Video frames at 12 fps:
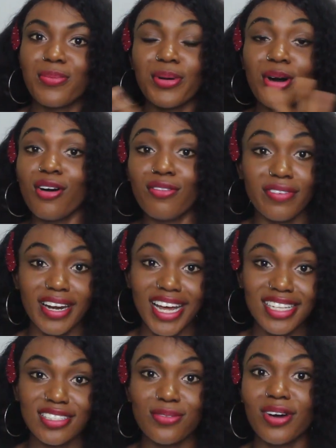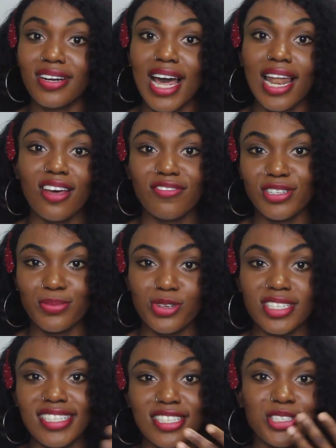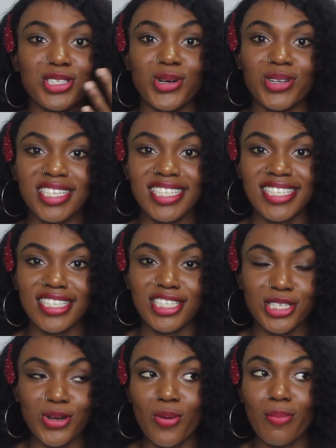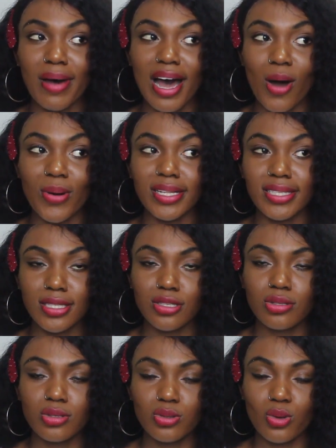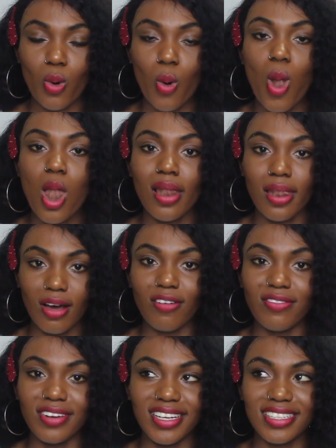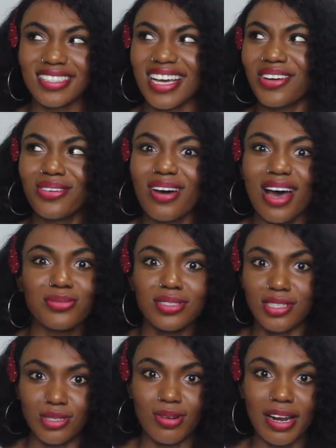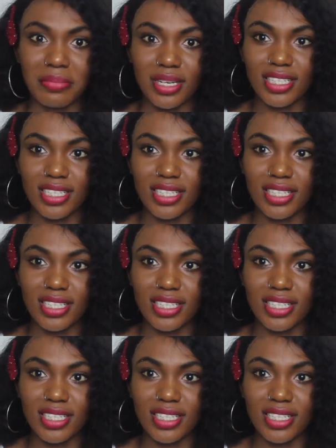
but of late the one I love the most is Chongqing Jigongbao. It's so lovely. It's I don't know how to describe